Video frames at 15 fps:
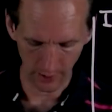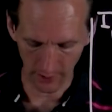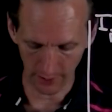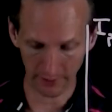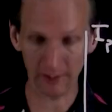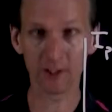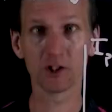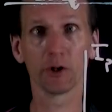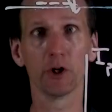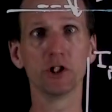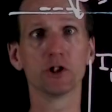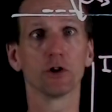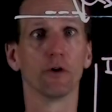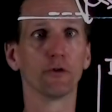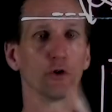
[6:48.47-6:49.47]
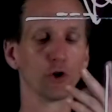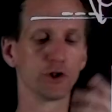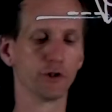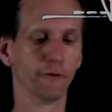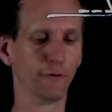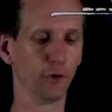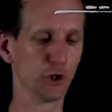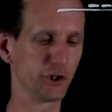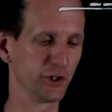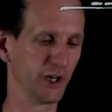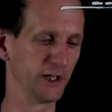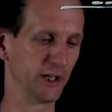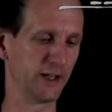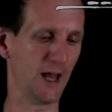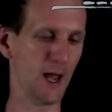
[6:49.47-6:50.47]
And in this case, of course, the first
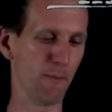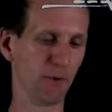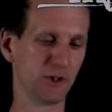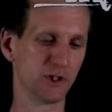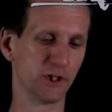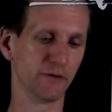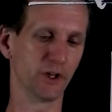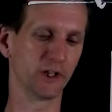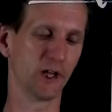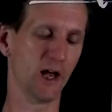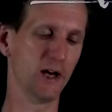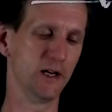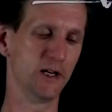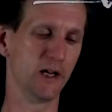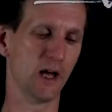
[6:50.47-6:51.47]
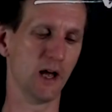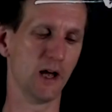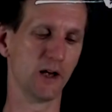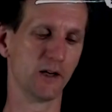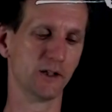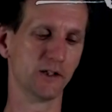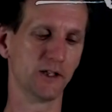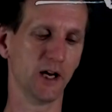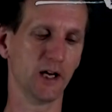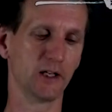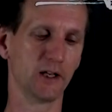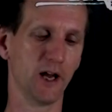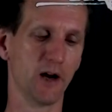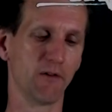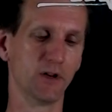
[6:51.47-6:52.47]
thing that happens is that any
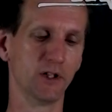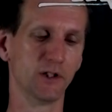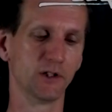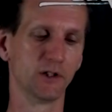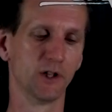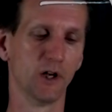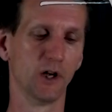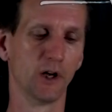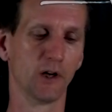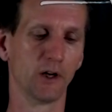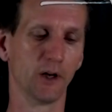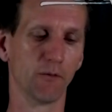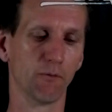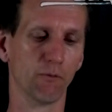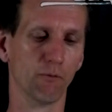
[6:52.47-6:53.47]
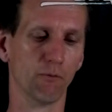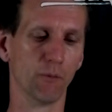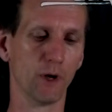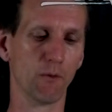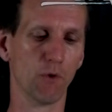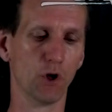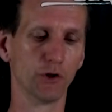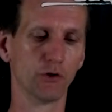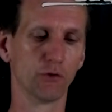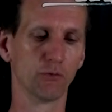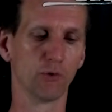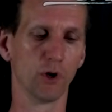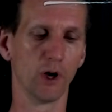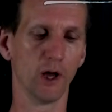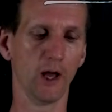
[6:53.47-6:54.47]
secondaries that may want
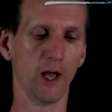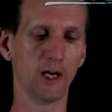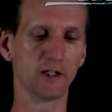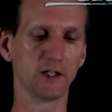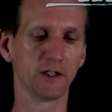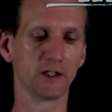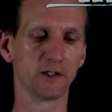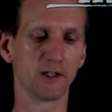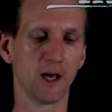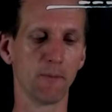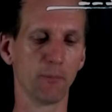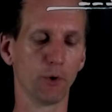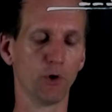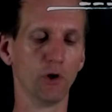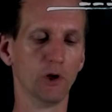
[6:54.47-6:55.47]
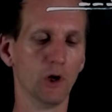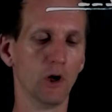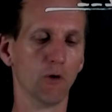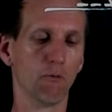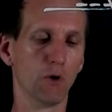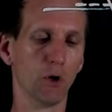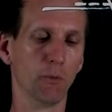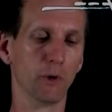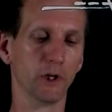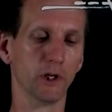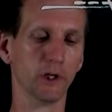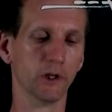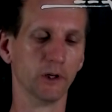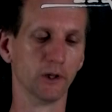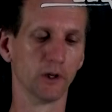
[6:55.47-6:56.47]
to exit the sample will
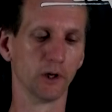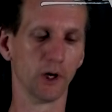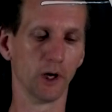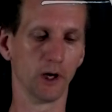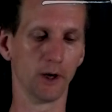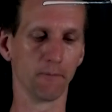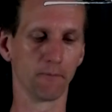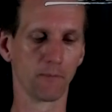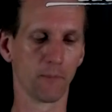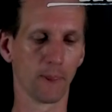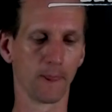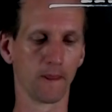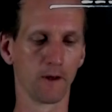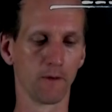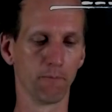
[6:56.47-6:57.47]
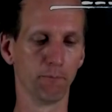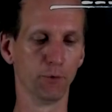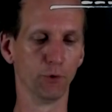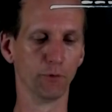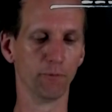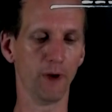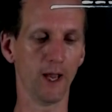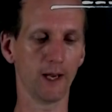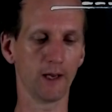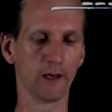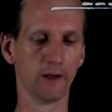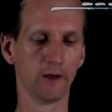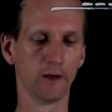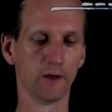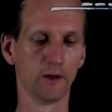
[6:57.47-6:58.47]
be pulled back
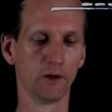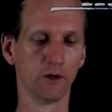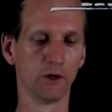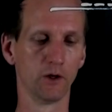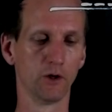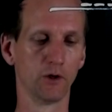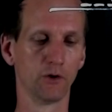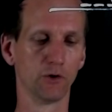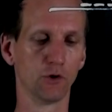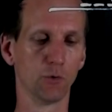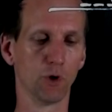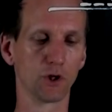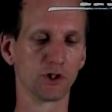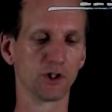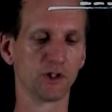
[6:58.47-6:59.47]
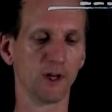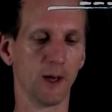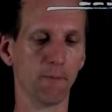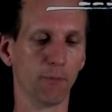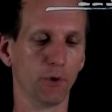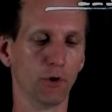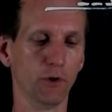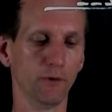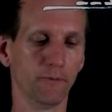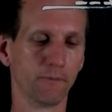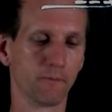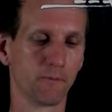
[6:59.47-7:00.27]
towards the sample.